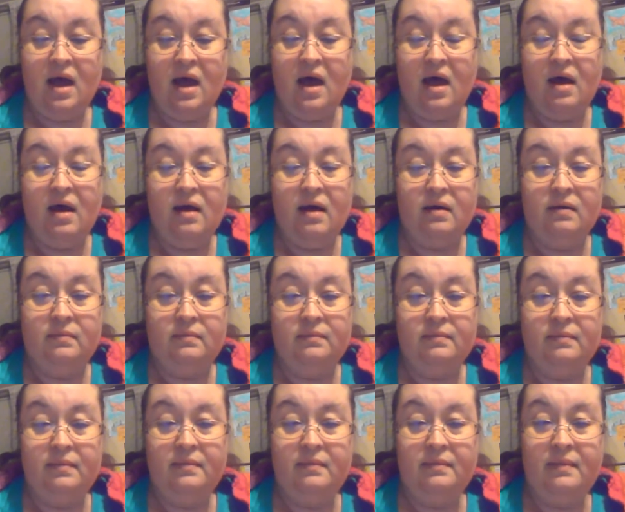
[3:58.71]

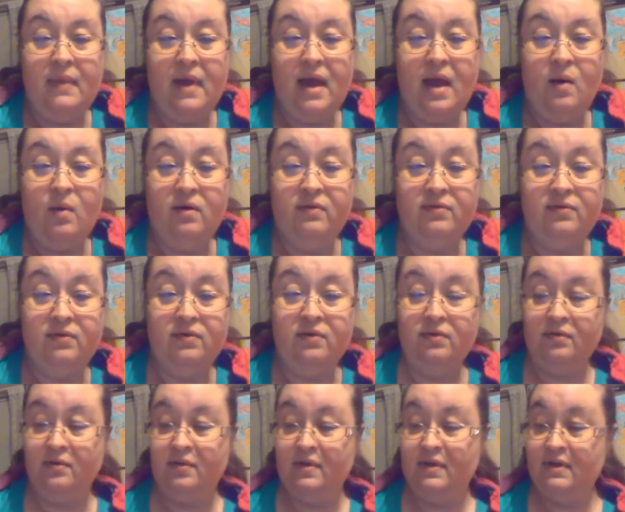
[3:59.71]

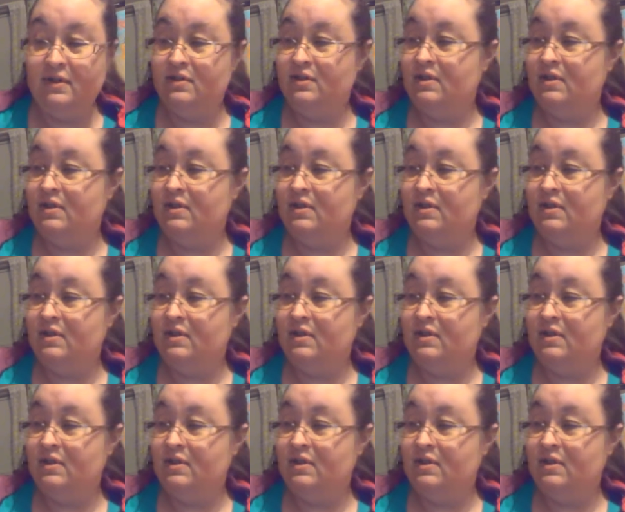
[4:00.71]
However, this